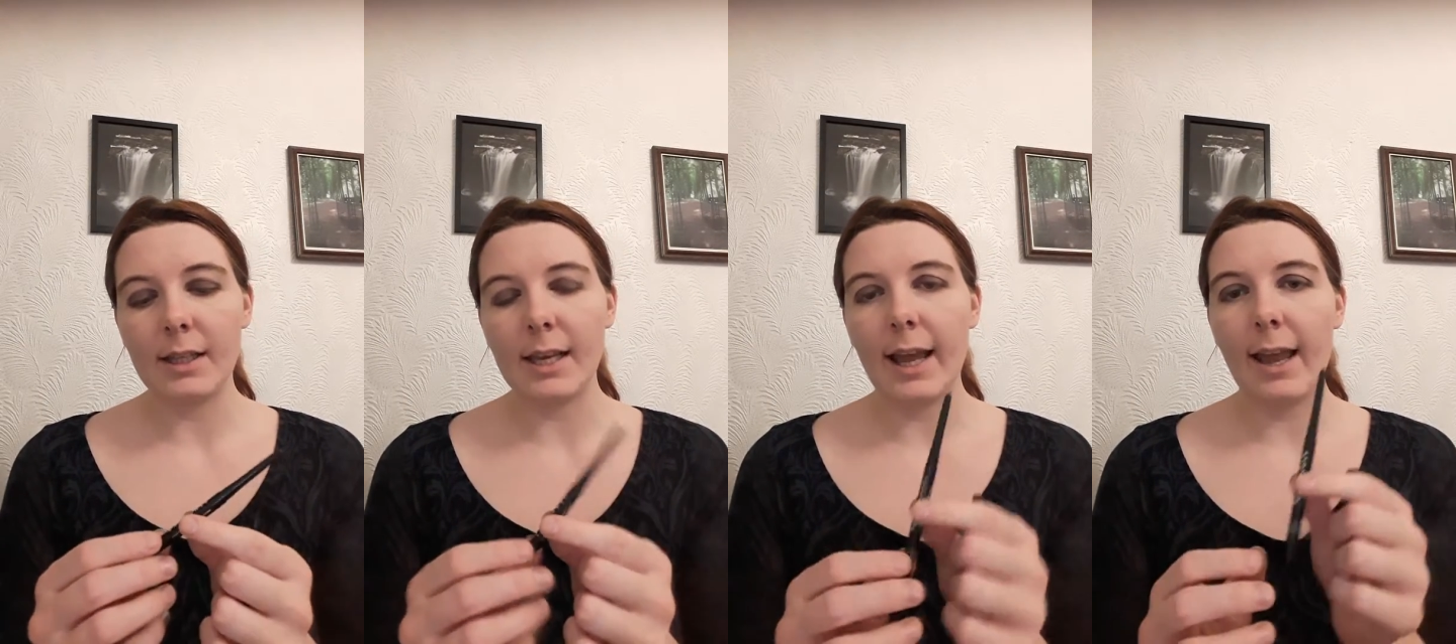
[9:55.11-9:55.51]

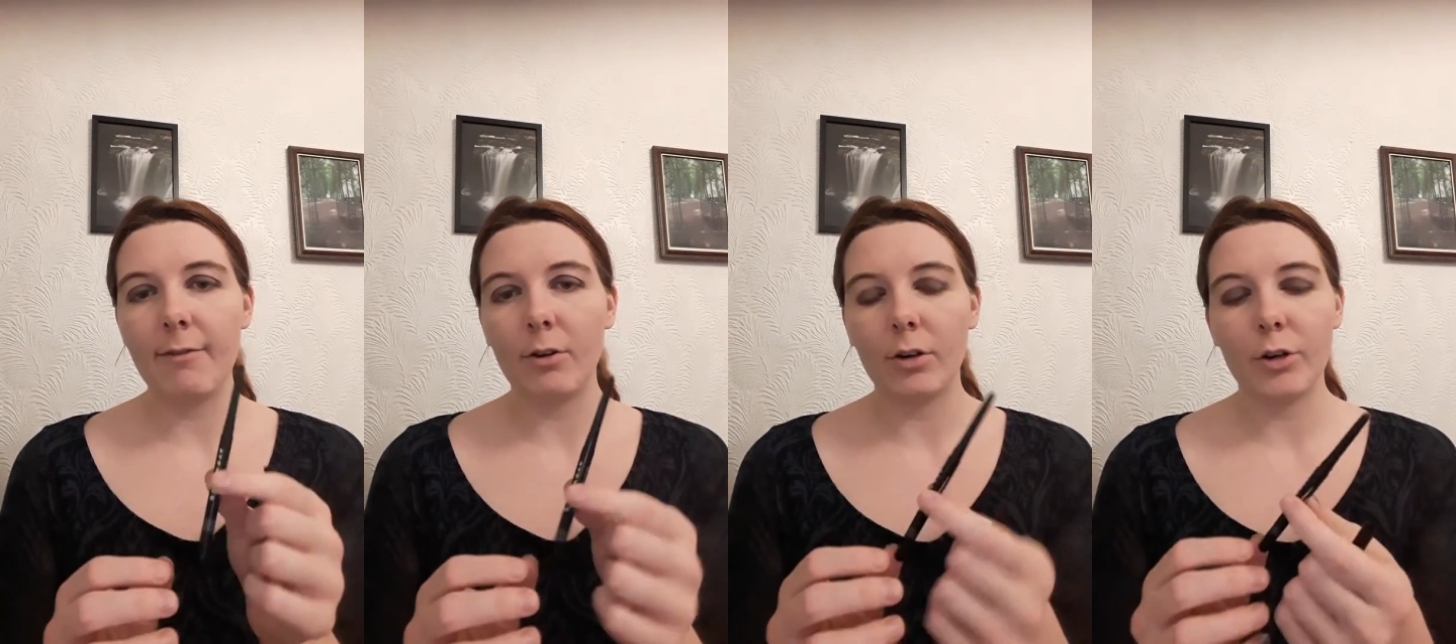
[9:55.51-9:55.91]
the
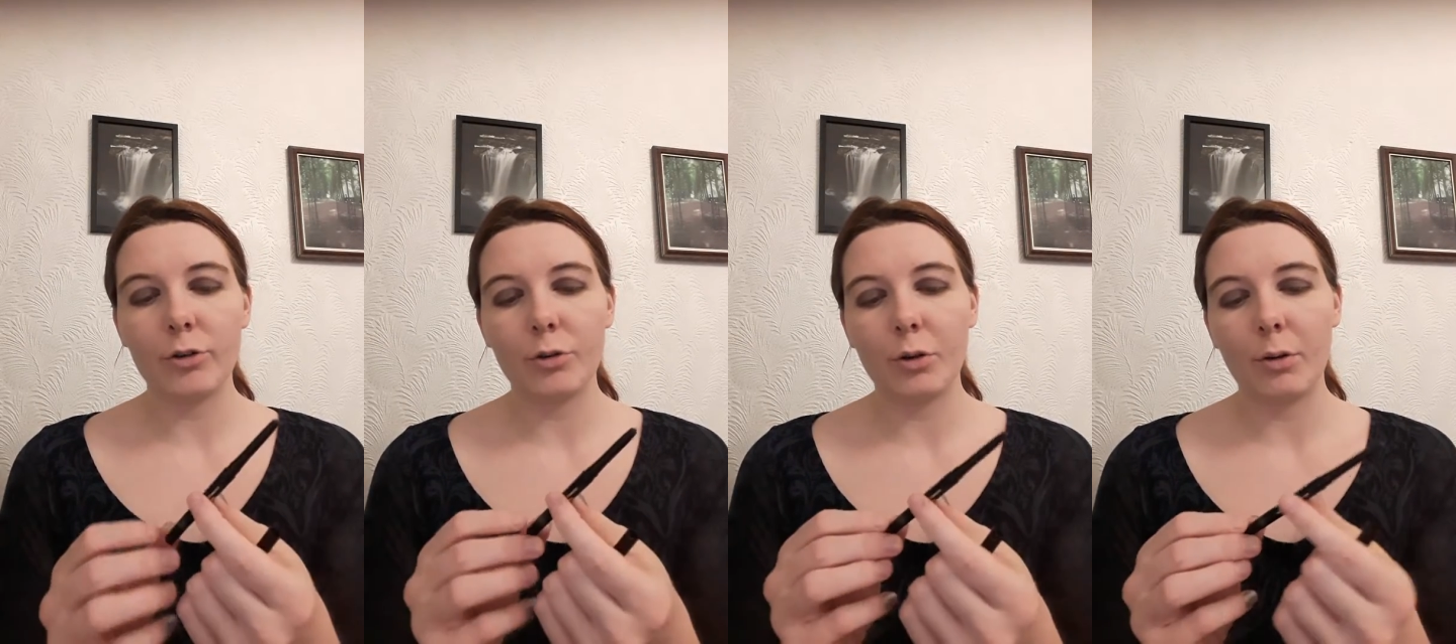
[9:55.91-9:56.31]
Avon
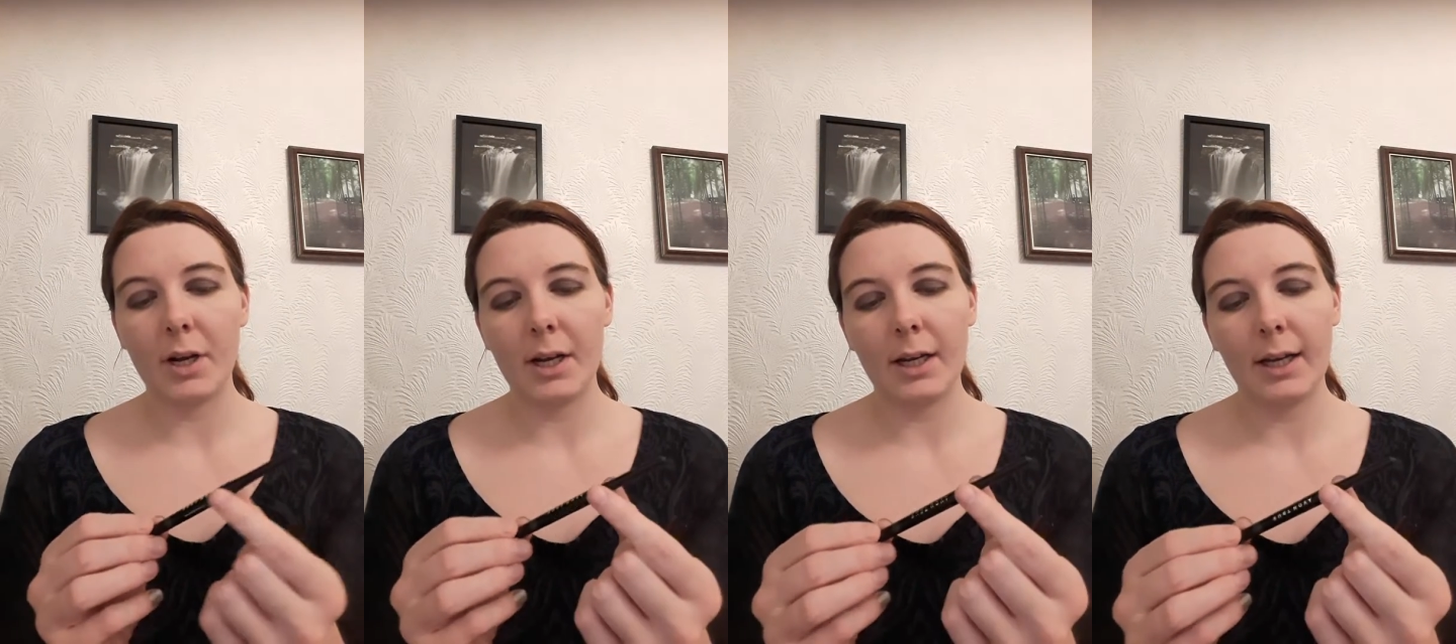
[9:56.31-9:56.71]
True
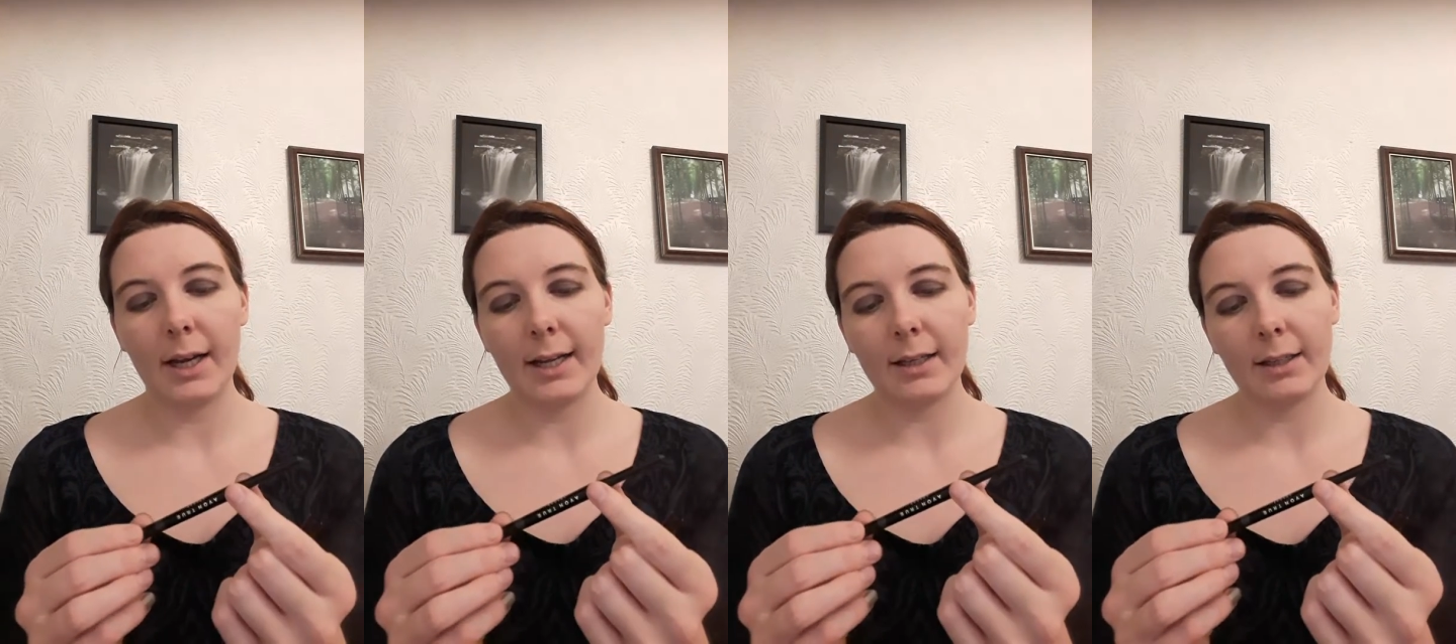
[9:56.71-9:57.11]

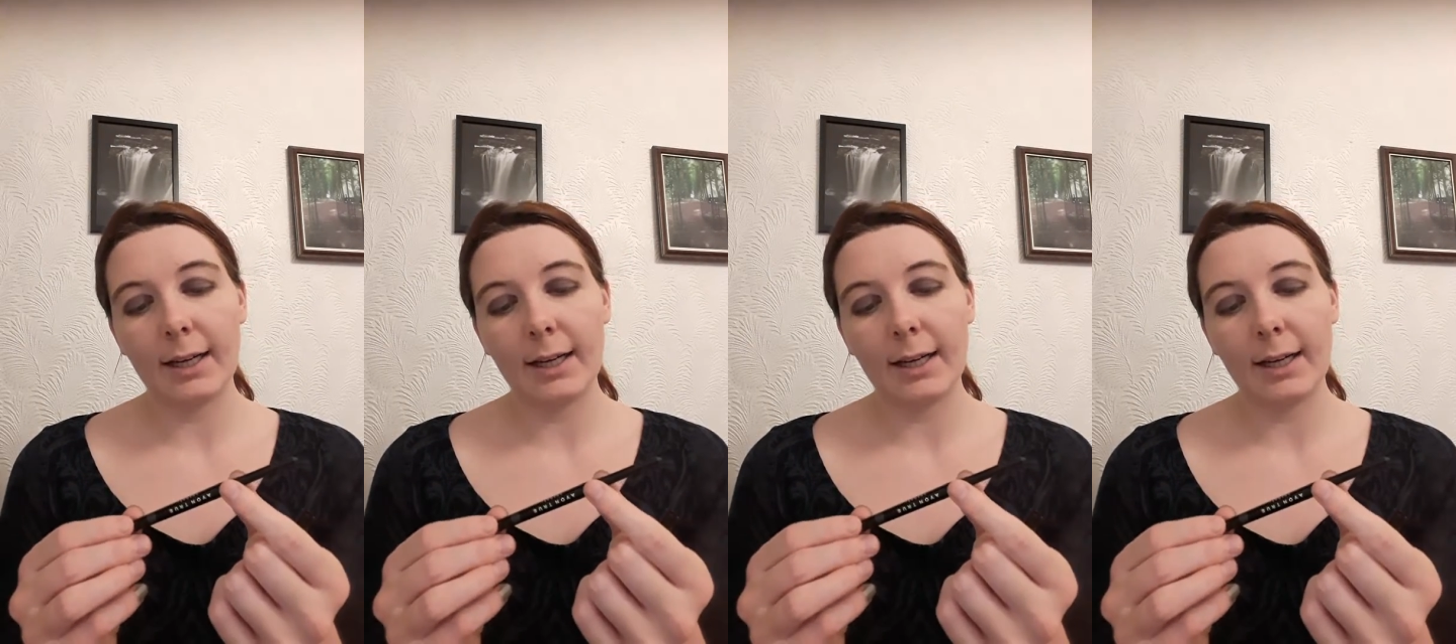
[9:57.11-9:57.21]
Colour